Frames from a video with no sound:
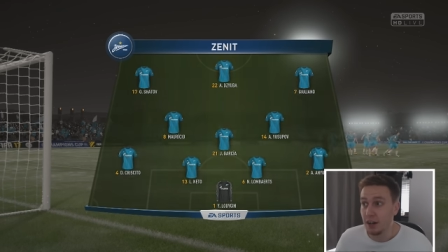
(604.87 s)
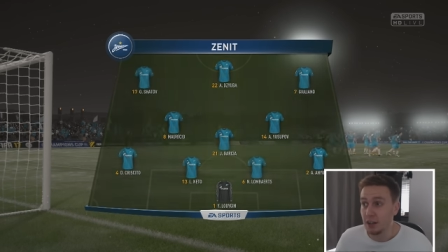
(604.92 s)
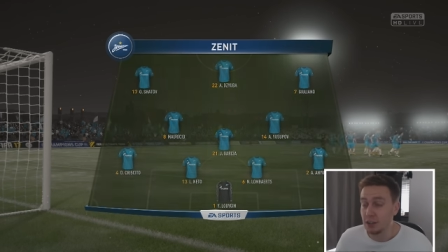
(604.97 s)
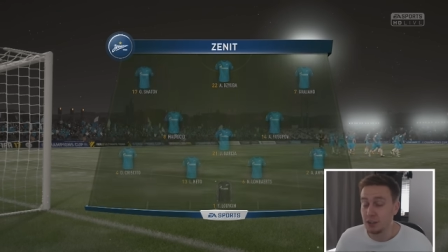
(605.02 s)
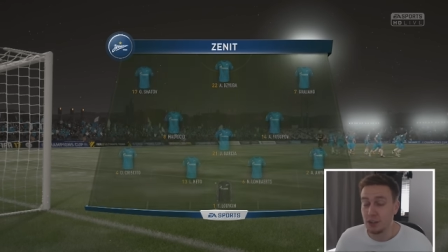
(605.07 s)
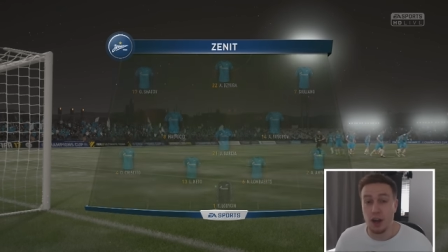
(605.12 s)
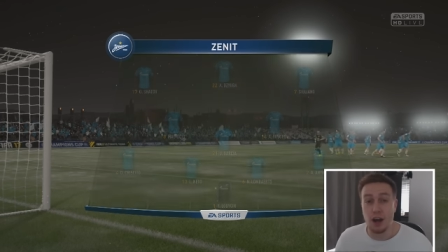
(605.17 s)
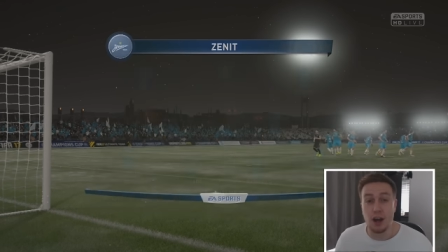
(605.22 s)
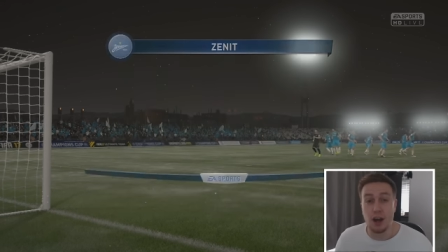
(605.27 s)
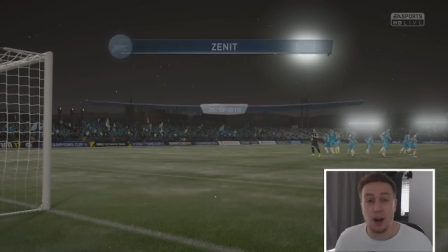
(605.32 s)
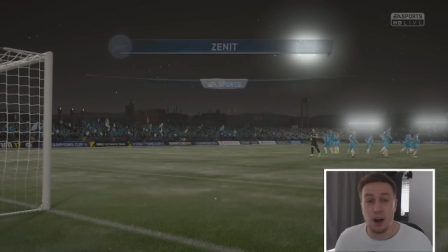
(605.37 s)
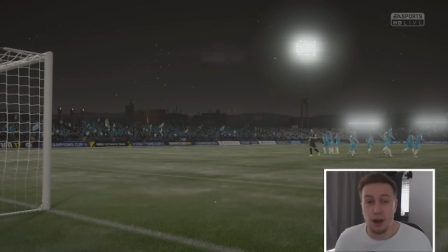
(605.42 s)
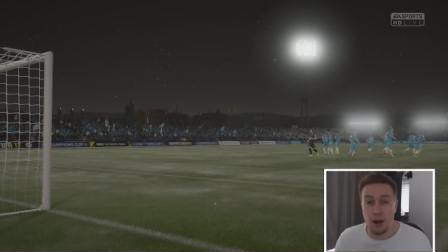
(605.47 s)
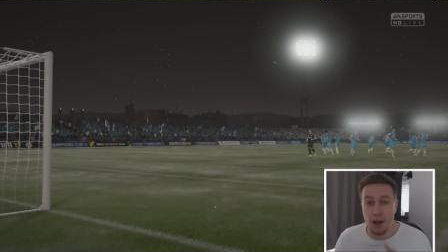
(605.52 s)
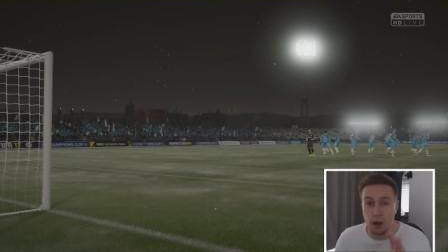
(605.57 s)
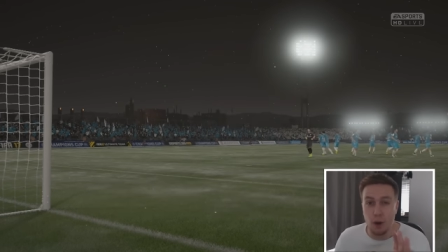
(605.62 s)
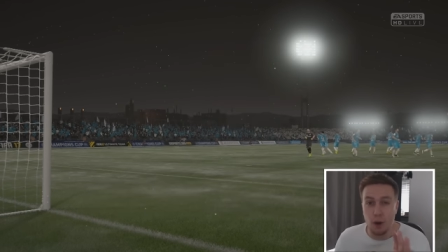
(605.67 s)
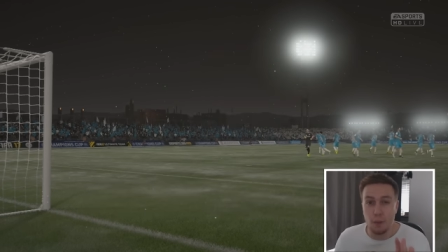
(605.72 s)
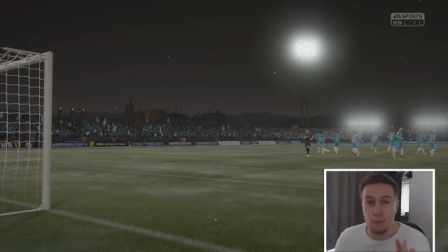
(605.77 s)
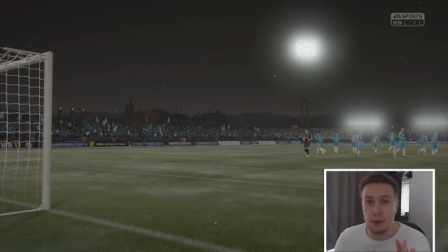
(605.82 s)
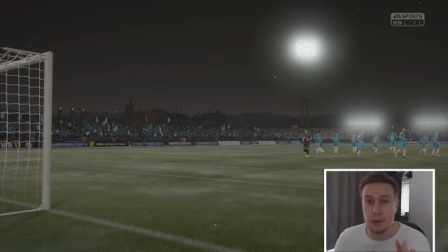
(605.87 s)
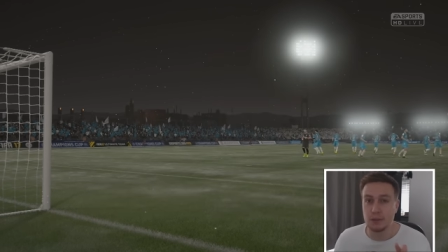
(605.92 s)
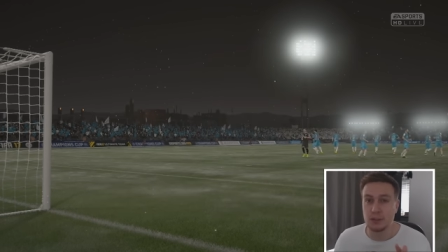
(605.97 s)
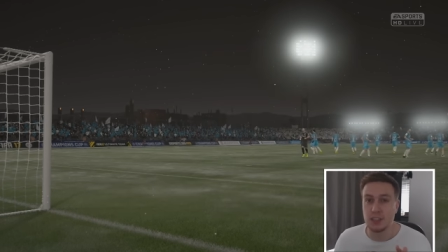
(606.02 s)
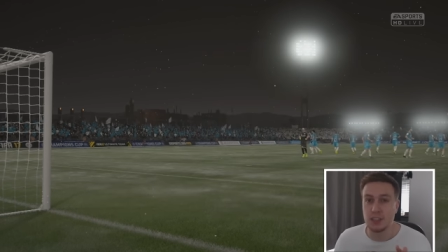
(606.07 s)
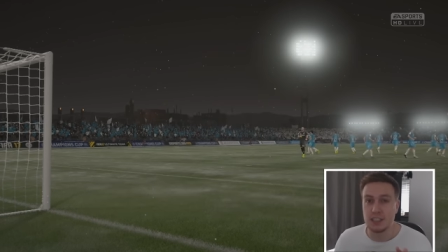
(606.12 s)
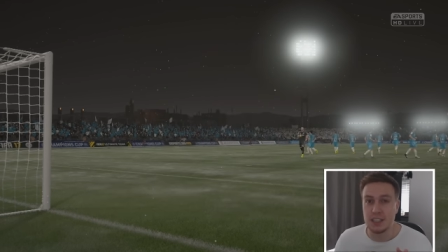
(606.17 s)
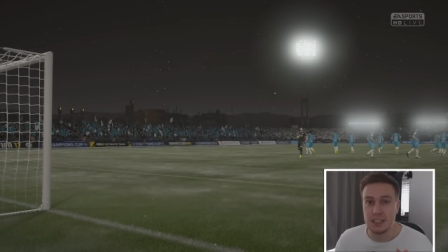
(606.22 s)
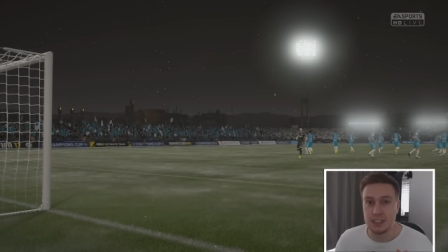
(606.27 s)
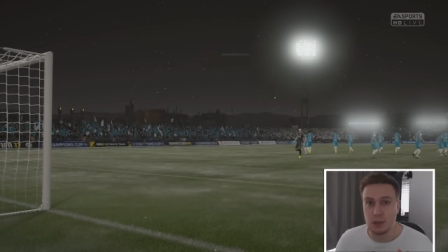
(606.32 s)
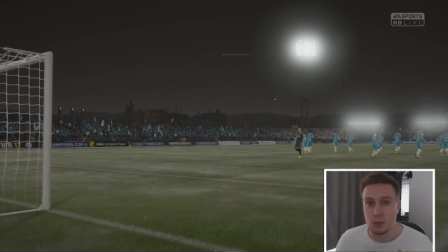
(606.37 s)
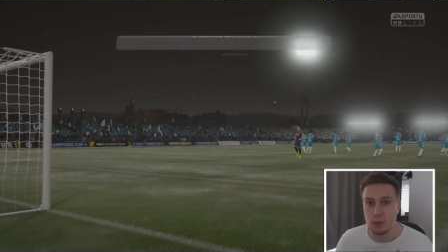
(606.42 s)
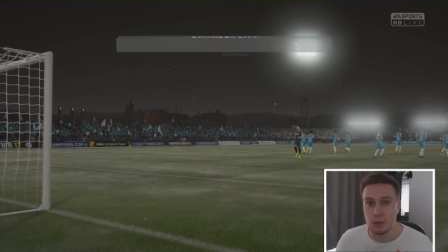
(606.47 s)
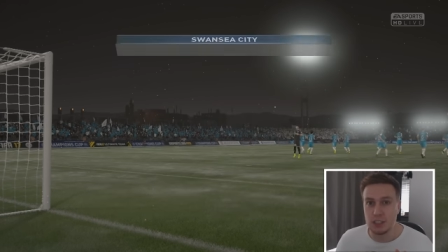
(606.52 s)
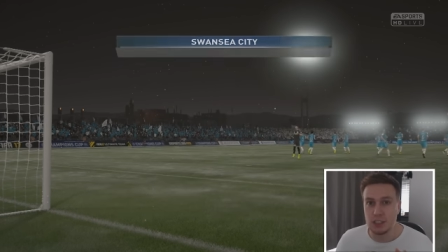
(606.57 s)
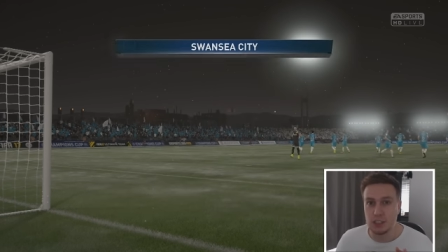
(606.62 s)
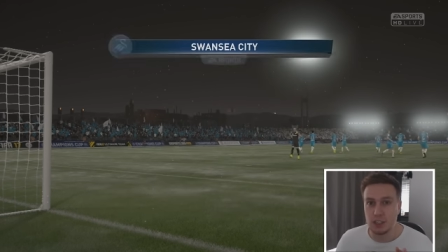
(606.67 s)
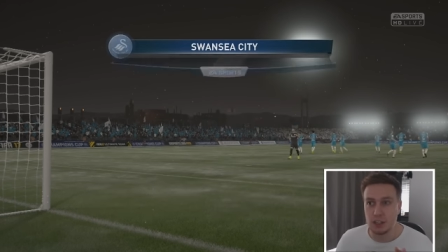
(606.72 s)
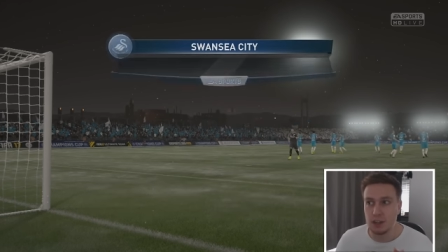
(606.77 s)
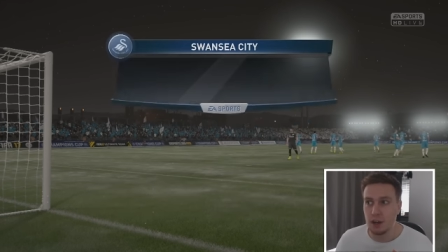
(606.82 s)
I, a lot of people suggesting
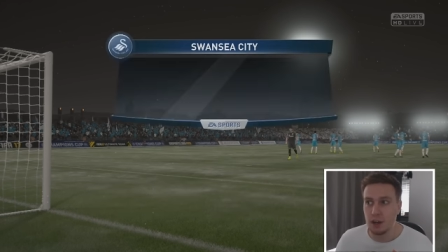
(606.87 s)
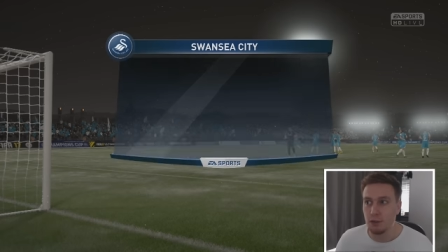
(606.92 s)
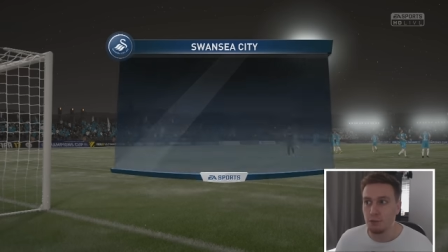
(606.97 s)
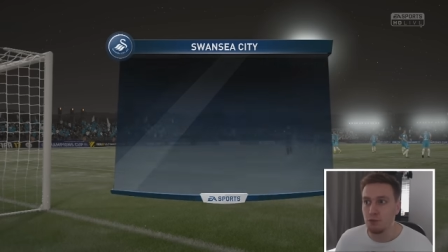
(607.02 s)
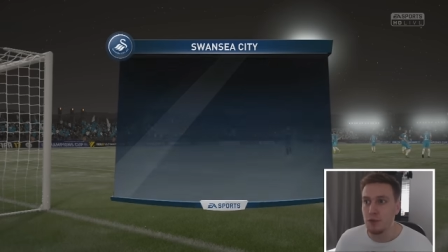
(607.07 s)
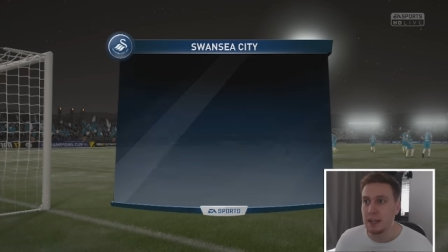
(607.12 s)
we should uh,